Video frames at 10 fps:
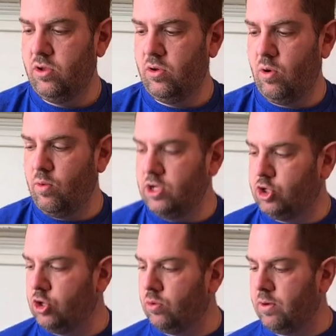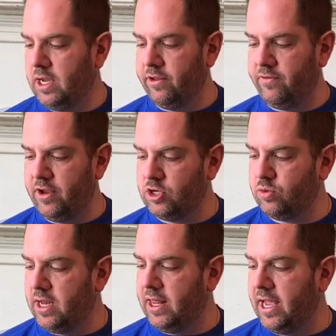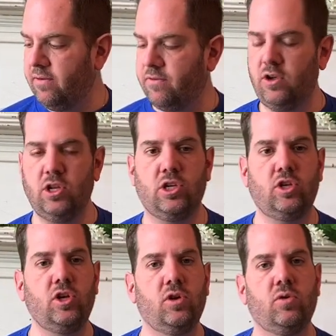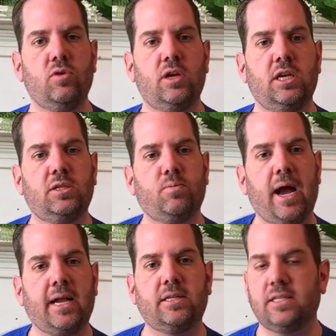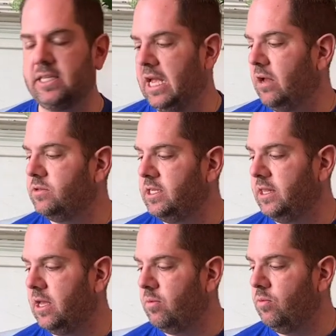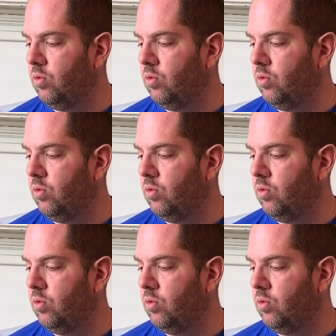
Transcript: or once your ring is finished, what I'd like for you to do is practice counting them.